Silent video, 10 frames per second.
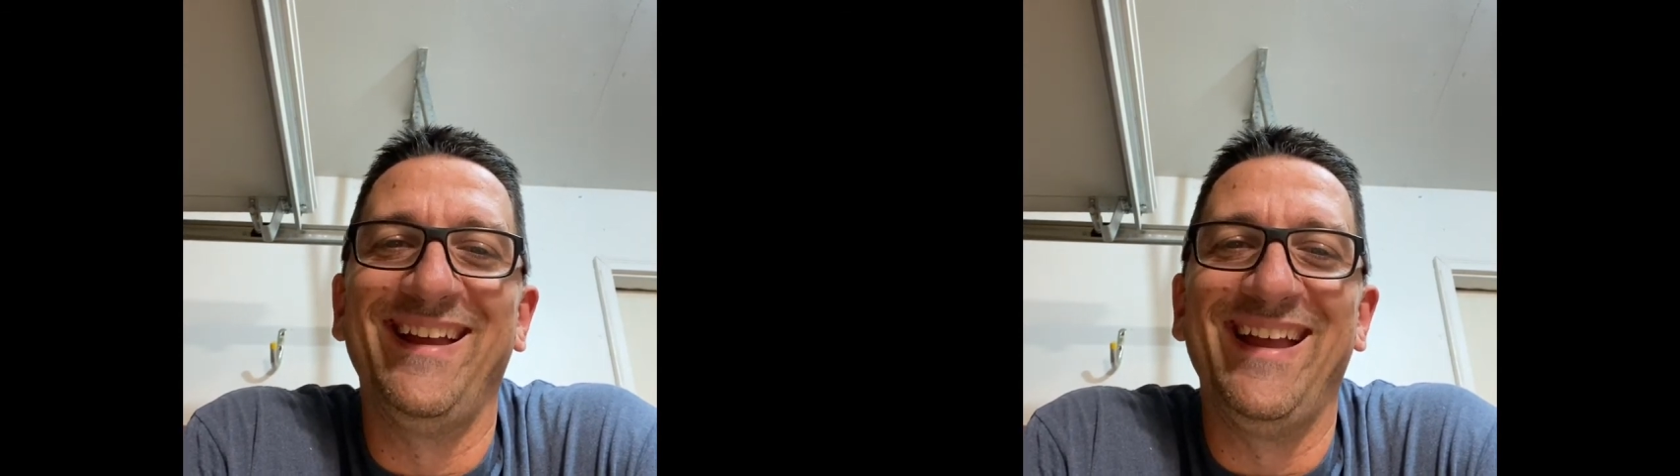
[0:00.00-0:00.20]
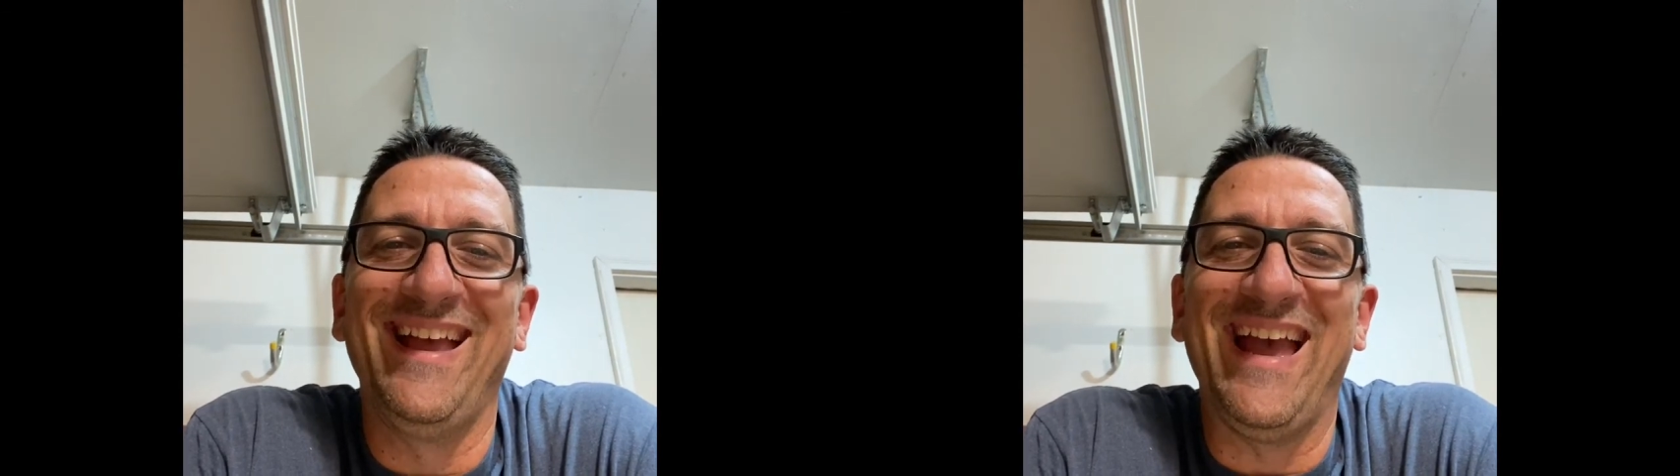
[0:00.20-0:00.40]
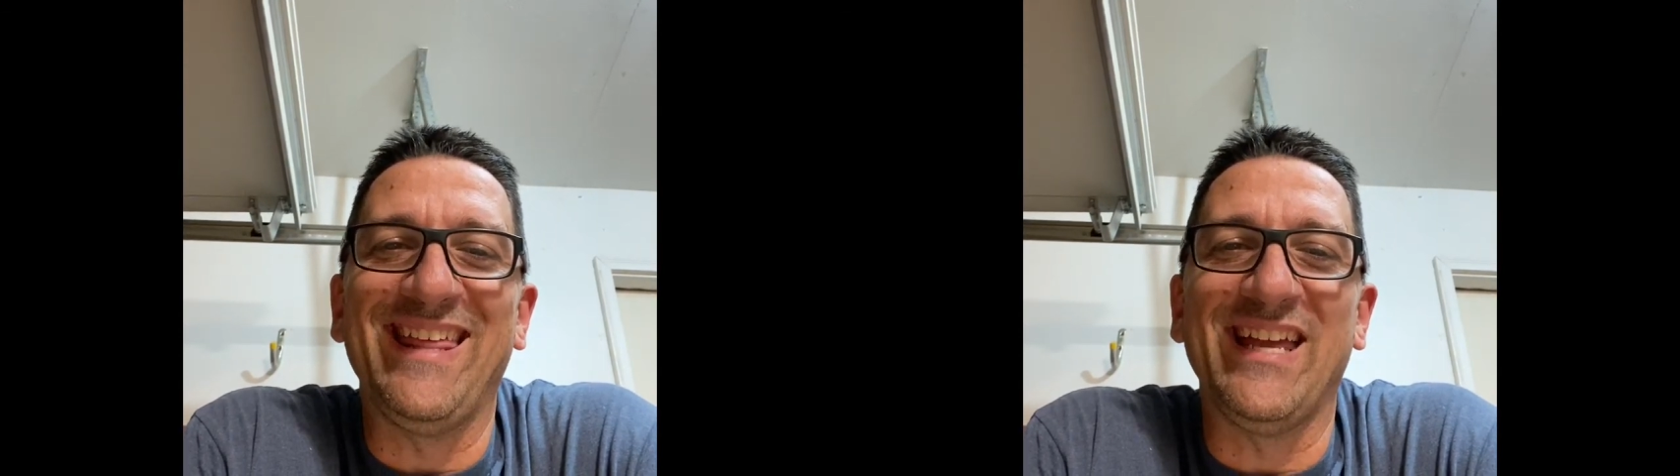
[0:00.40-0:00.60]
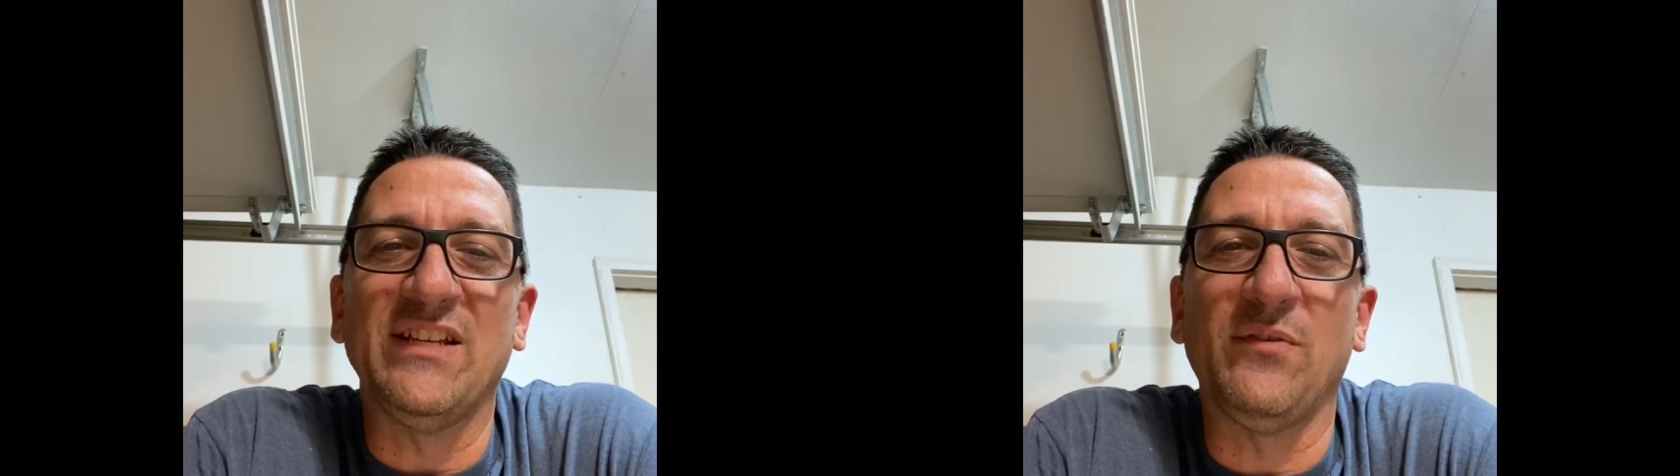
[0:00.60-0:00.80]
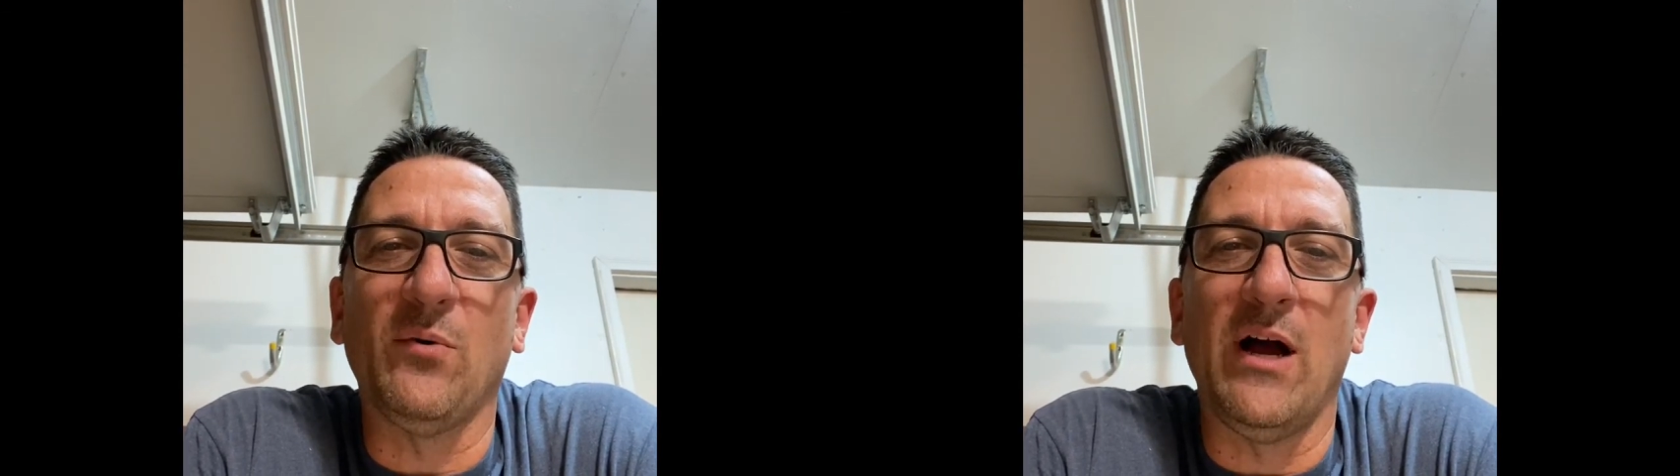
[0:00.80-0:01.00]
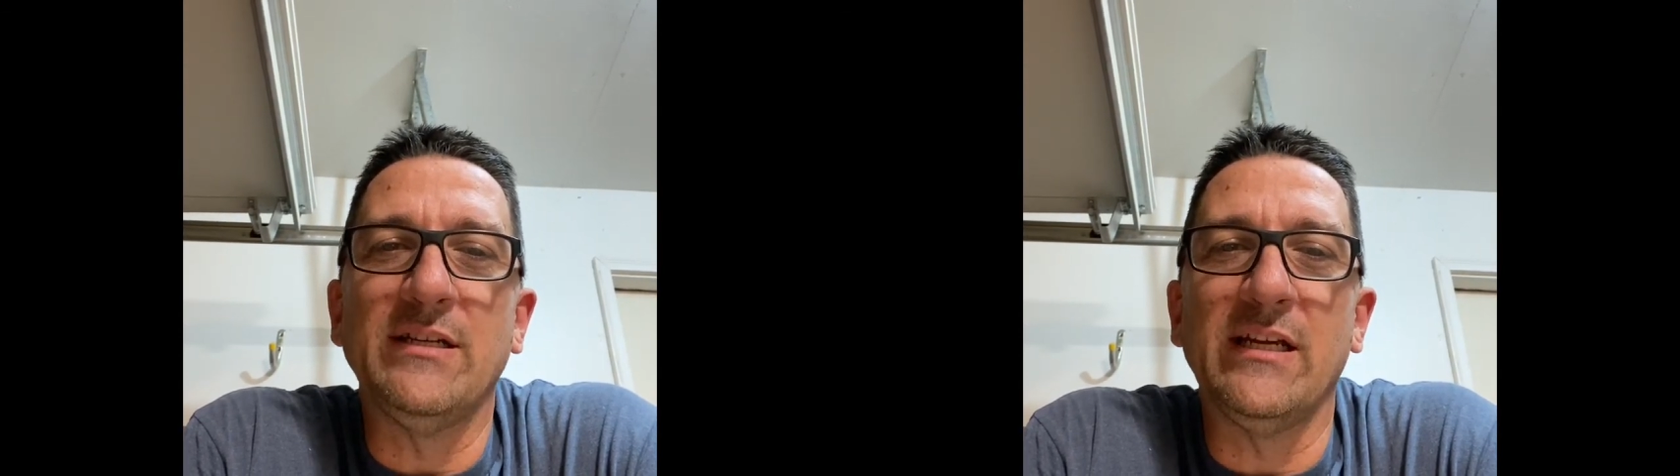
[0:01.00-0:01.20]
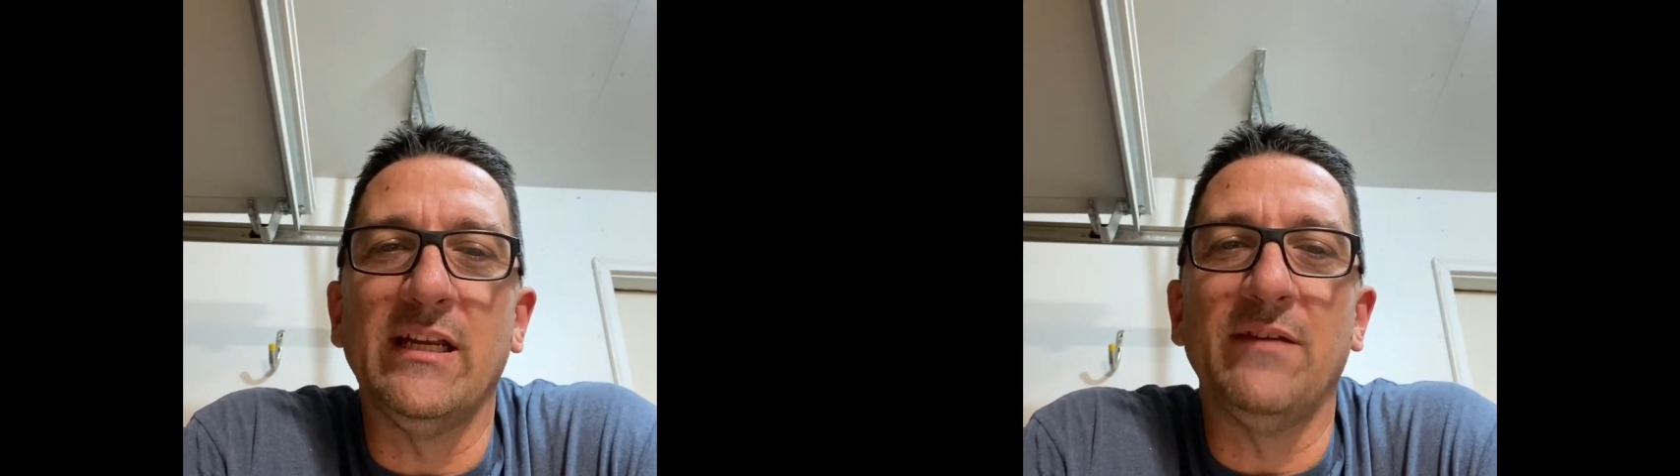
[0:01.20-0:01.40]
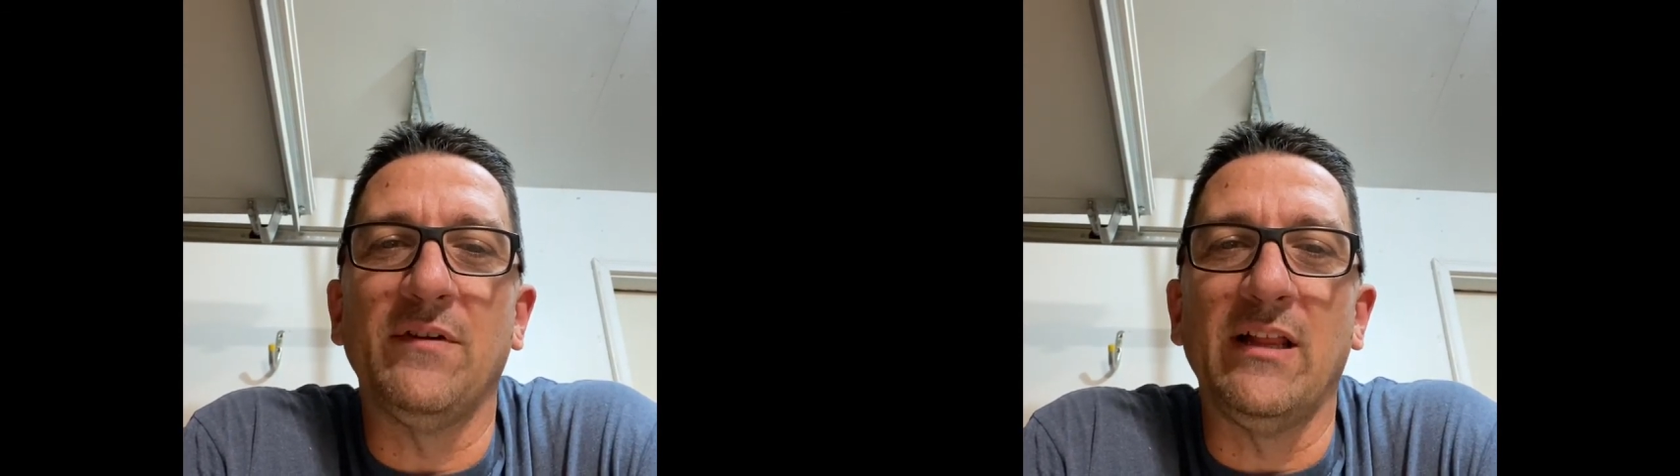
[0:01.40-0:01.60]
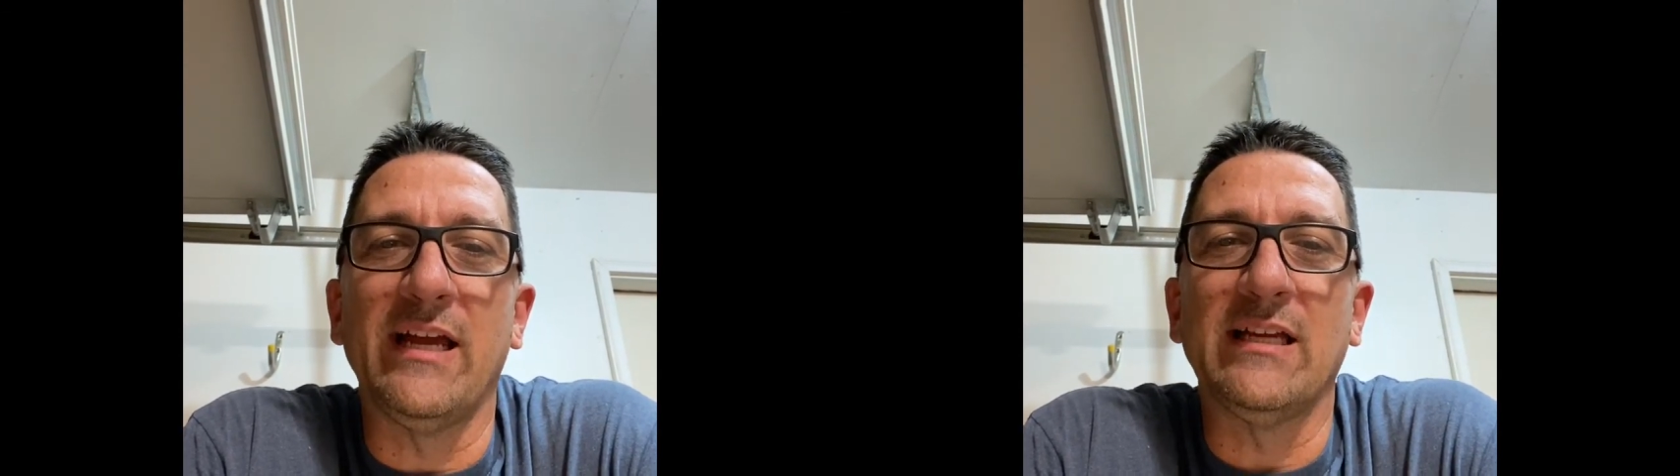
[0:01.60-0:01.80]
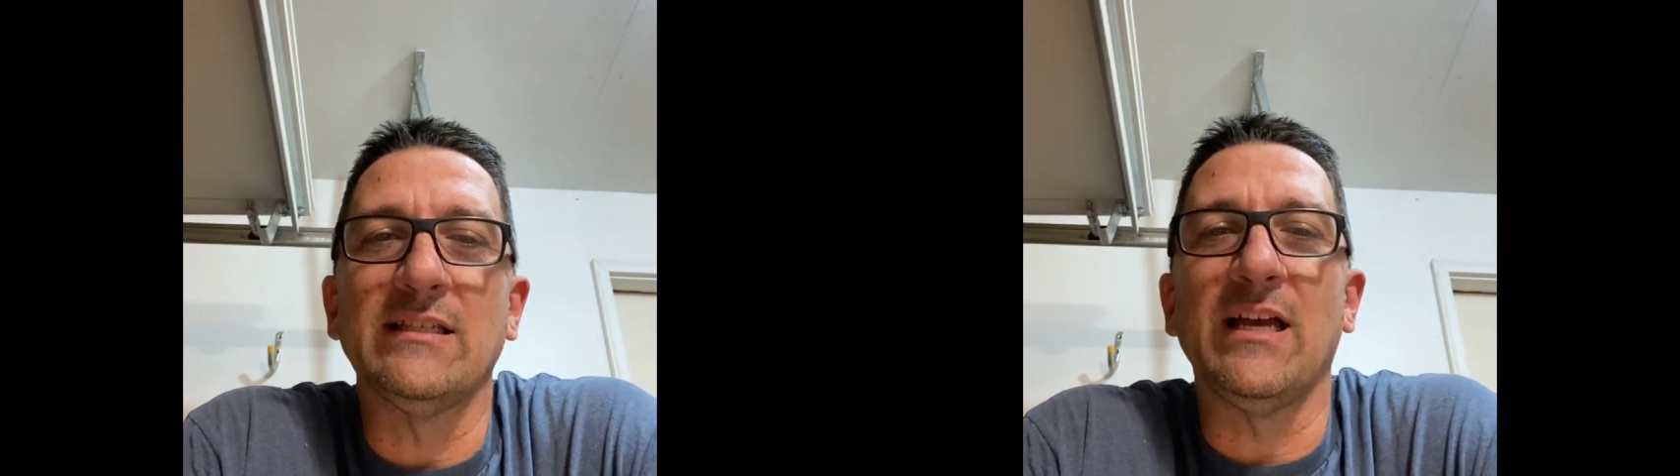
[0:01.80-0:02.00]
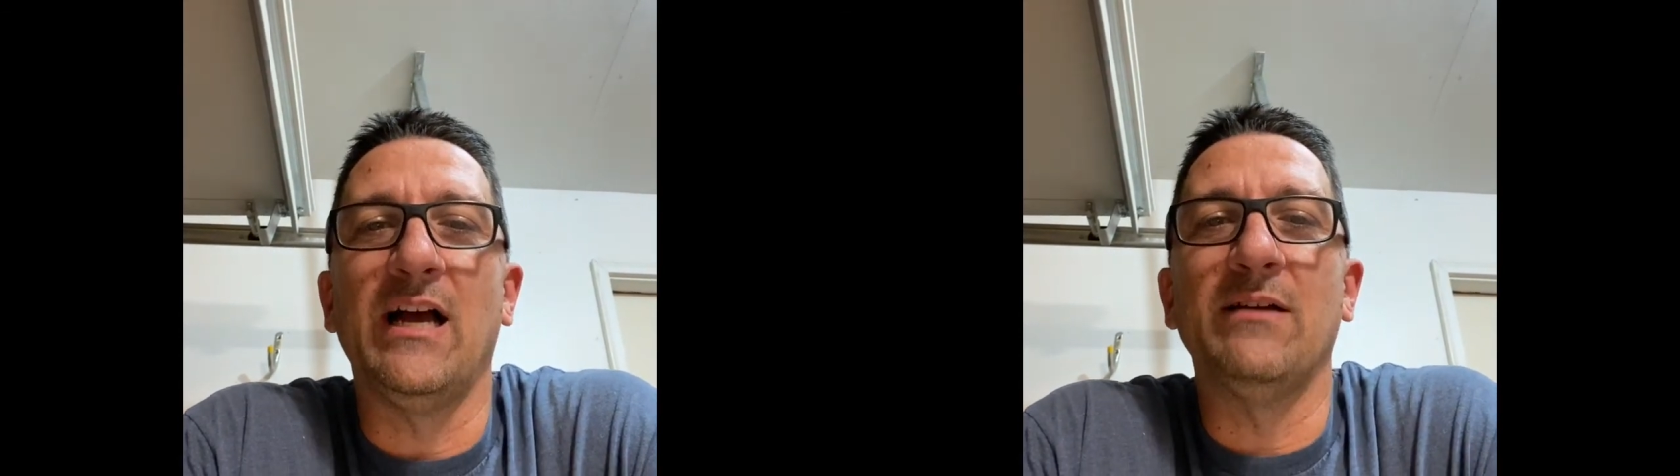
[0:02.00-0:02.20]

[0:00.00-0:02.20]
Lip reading: Hey, thanks for watching. If you like us,